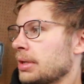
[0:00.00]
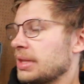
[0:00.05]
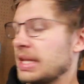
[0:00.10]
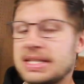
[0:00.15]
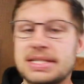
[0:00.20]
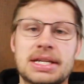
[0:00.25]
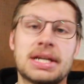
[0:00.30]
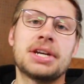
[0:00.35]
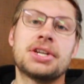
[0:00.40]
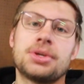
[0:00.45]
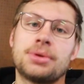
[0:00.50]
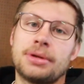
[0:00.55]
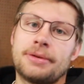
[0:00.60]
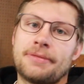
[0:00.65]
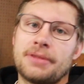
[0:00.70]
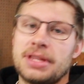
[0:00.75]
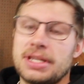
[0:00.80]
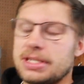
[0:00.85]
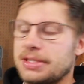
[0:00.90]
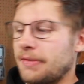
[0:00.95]
That's gonna do it
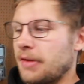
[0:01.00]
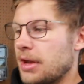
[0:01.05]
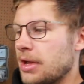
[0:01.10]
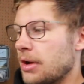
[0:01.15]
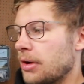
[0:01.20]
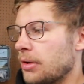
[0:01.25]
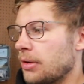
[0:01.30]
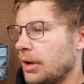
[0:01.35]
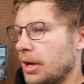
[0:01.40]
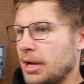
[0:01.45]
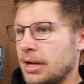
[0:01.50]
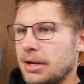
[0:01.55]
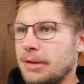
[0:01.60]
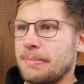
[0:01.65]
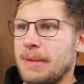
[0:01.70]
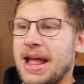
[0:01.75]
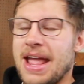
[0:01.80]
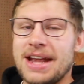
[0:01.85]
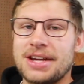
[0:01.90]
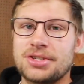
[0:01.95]
for this video.
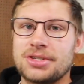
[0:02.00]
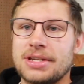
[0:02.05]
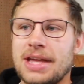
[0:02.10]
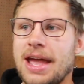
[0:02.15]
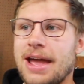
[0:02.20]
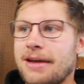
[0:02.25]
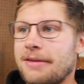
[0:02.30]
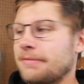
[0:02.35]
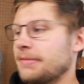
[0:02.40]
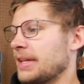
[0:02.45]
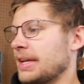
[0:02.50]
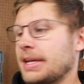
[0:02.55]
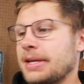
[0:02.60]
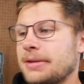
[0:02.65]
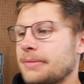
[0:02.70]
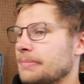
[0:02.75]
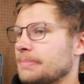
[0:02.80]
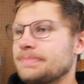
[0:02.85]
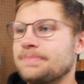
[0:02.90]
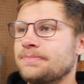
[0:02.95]
I actually have like
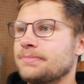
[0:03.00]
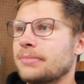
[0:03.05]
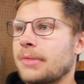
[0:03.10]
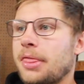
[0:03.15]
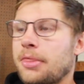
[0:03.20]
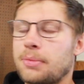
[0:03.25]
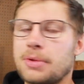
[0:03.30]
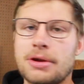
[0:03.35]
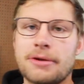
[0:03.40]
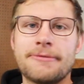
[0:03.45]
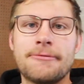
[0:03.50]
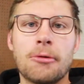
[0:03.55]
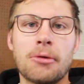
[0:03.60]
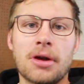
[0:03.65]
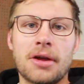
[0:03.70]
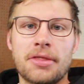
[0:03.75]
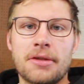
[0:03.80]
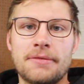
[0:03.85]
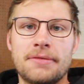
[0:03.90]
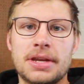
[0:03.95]
3 or
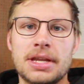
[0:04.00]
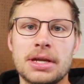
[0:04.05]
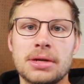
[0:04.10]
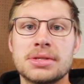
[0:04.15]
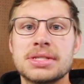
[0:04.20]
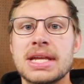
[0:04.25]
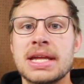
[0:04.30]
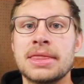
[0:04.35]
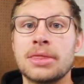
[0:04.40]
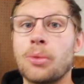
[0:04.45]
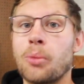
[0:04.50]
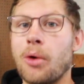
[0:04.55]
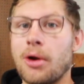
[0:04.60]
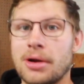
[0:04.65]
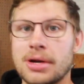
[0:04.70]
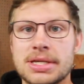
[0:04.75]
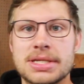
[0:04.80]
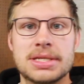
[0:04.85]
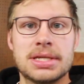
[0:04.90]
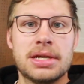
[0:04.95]
4 other videos in the
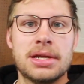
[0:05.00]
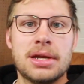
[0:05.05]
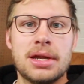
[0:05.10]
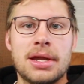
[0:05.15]
works.